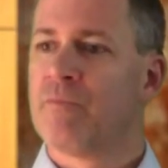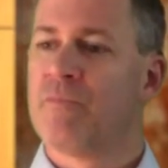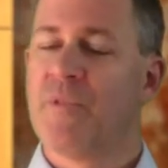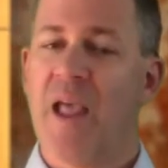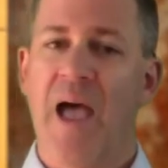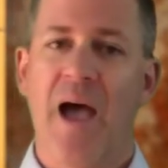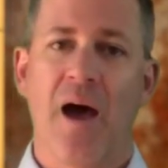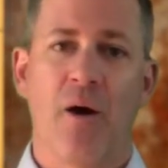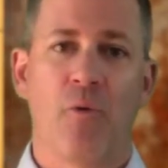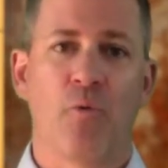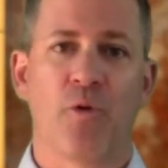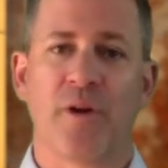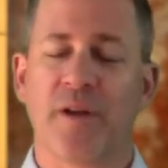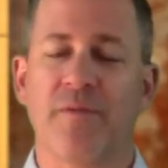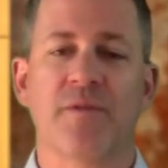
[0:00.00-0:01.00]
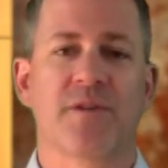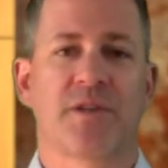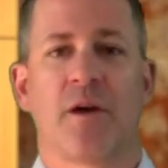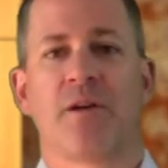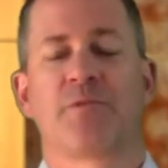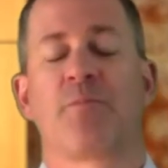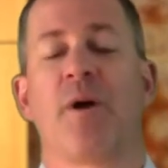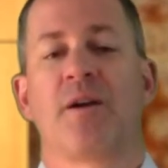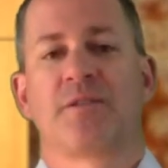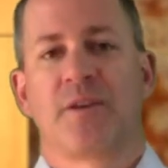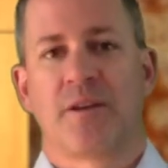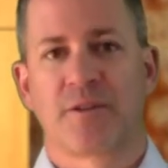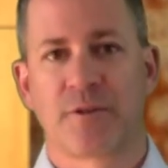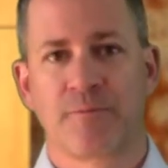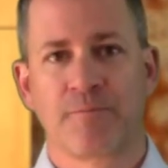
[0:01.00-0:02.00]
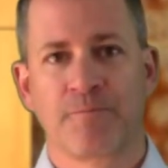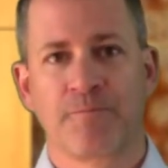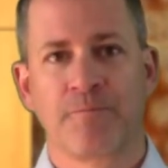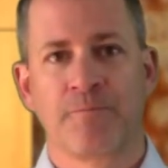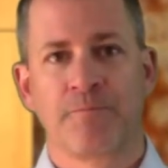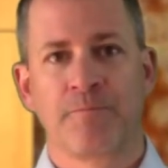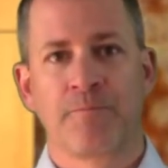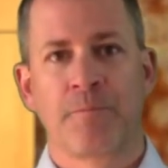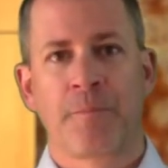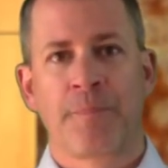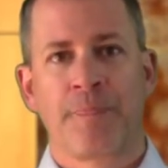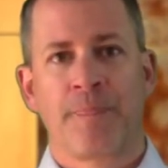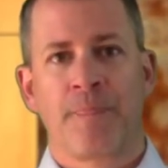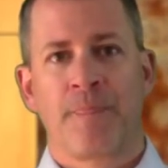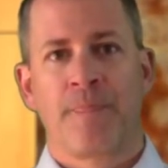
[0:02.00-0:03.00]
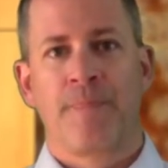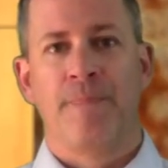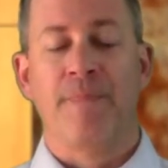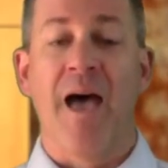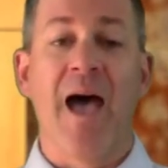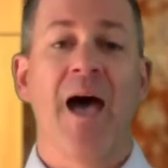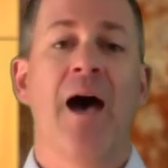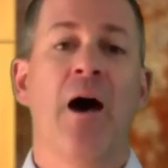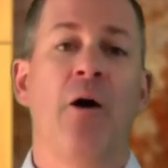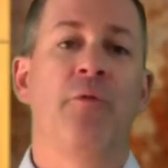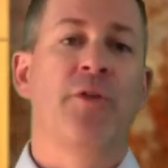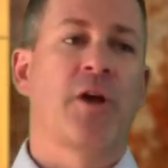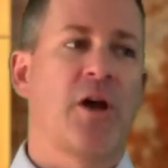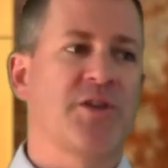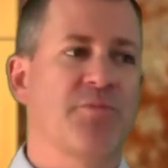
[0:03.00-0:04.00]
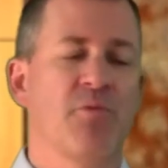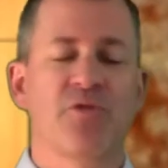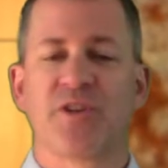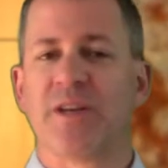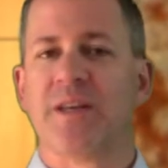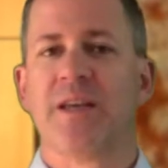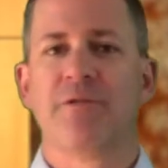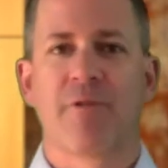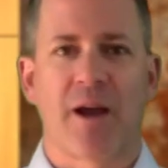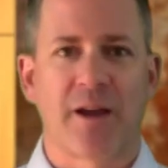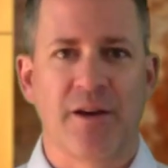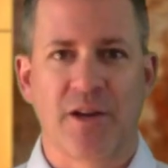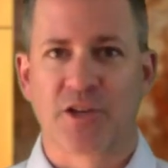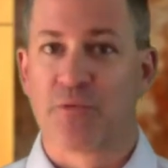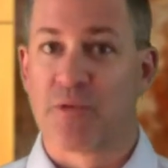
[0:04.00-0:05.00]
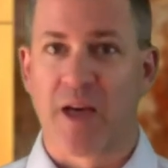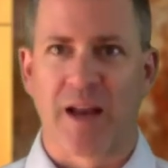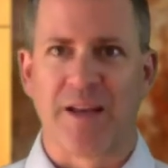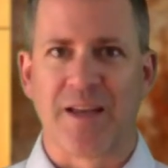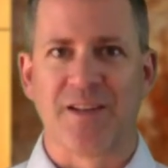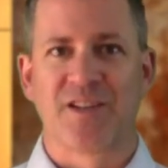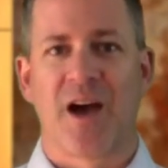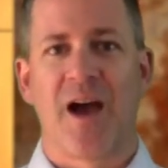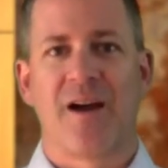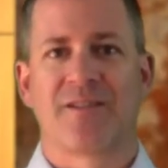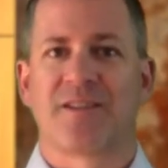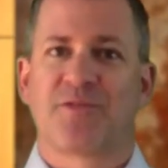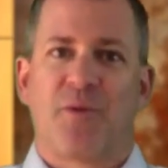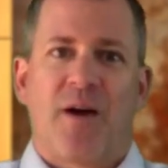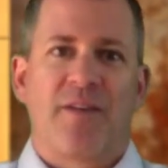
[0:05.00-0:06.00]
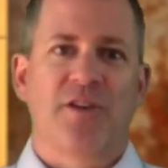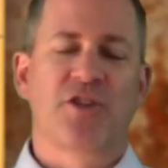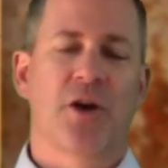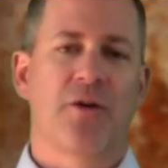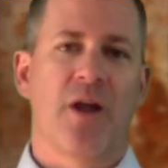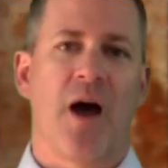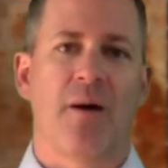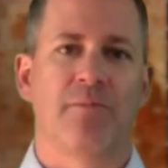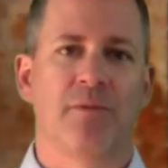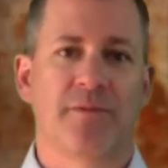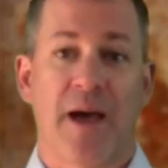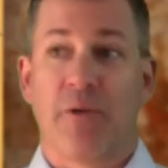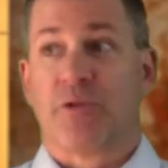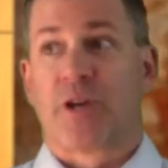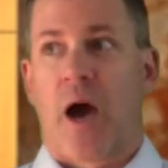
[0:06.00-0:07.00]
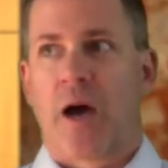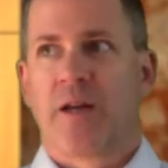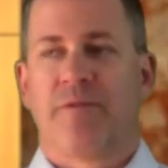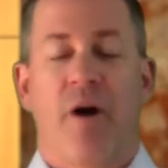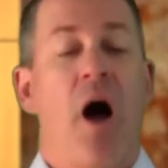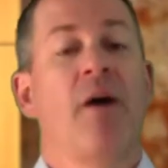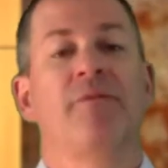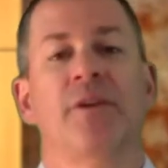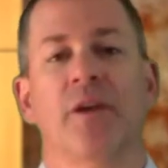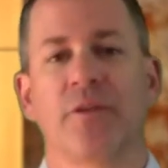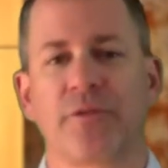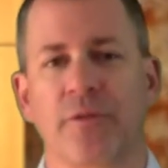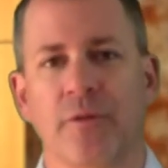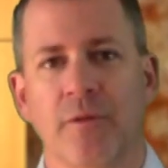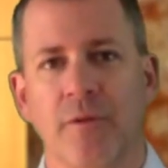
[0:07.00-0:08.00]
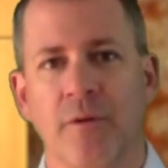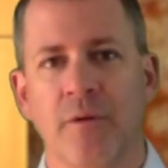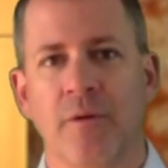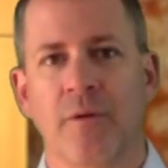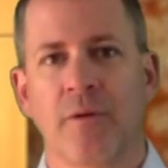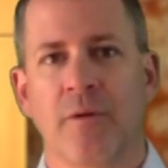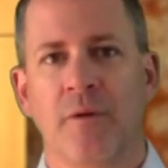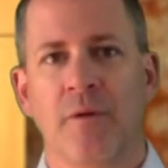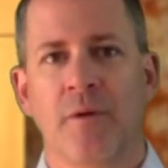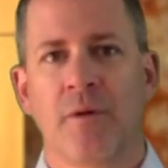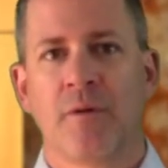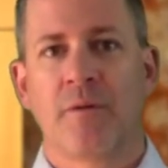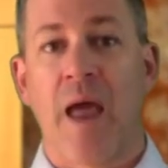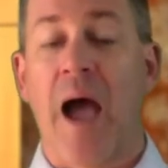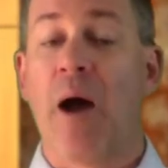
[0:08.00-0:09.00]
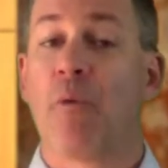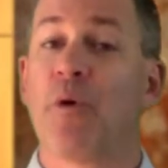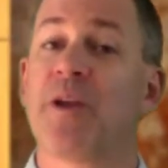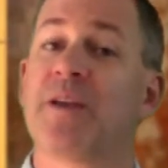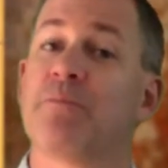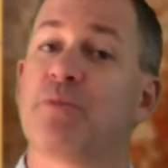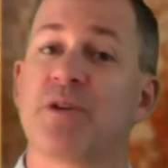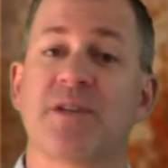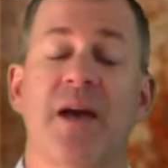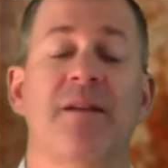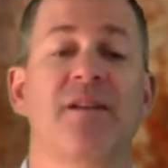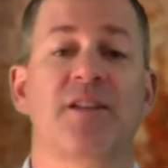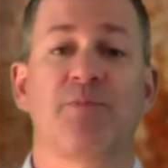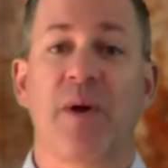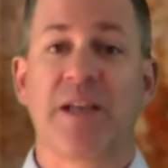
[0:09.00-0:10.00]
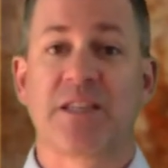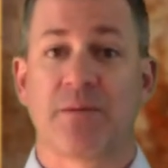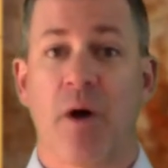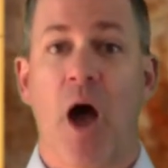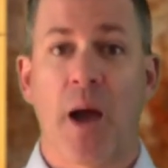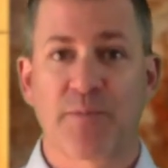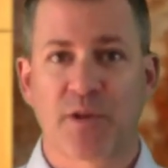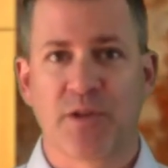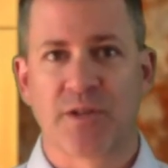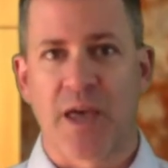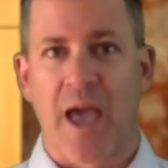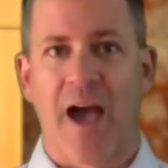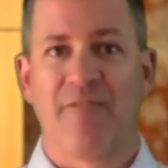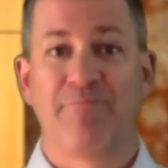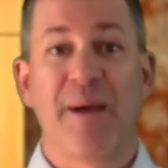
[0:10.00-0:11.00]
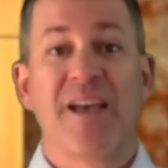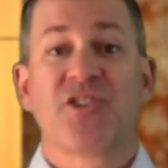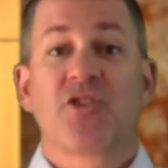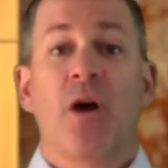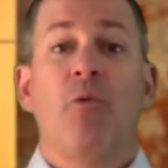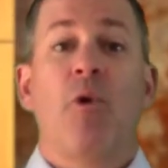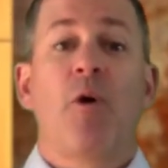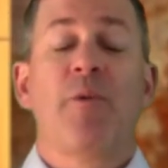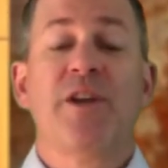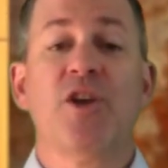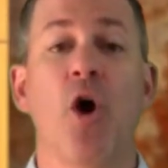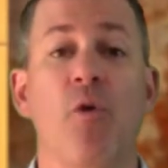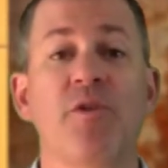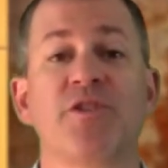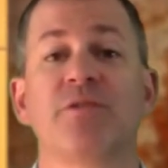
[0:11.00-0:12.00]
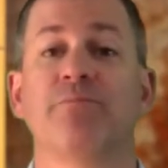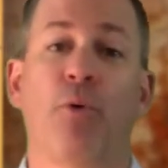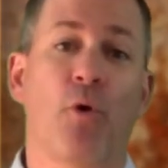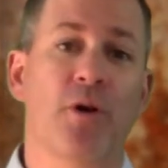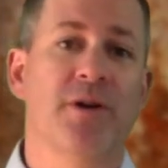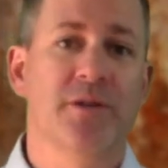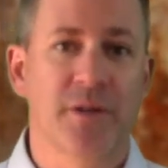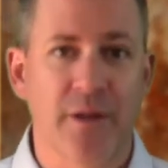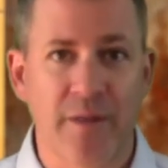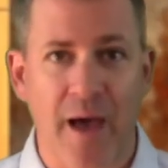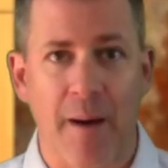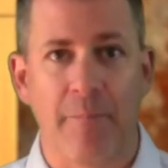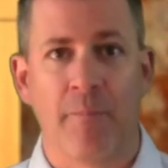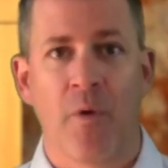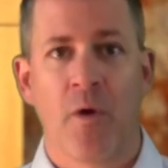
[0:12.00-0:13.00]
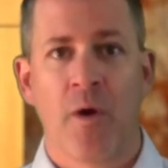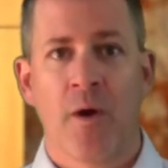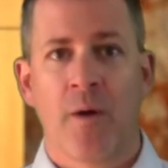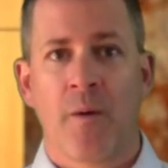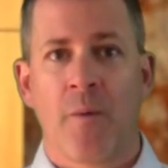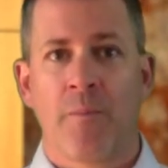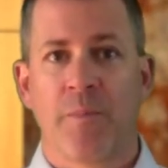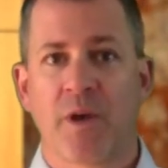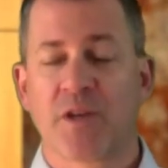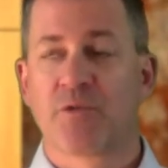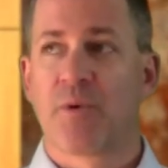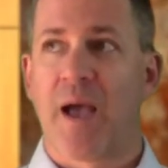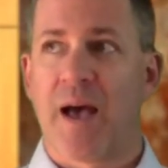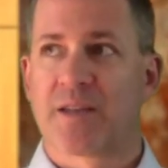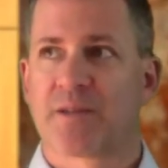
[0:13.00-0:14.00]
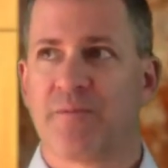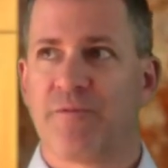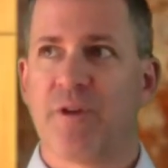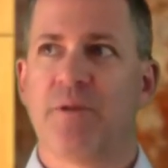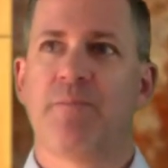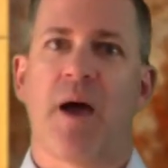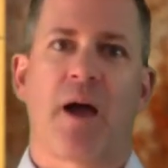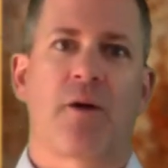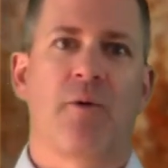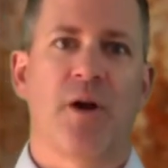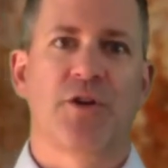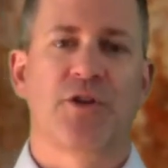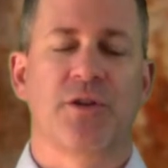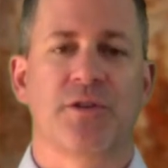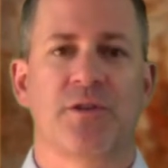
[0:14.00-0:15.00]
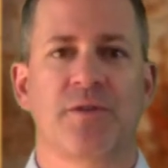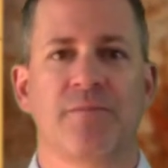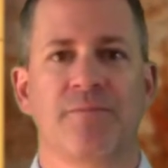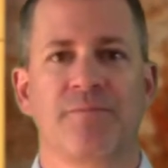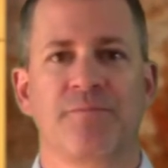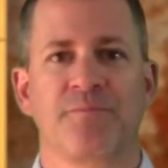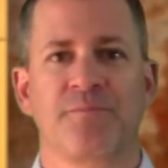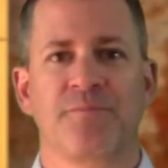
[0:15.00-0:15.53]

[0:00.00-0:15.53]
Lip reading: Now we're in the sales process. Now the customers that need recognition with I need tires, that's why they showed up. That was kind of obvious. Now we can present and explain some options they have based on what we know is important to them, because we asked some feedback questions.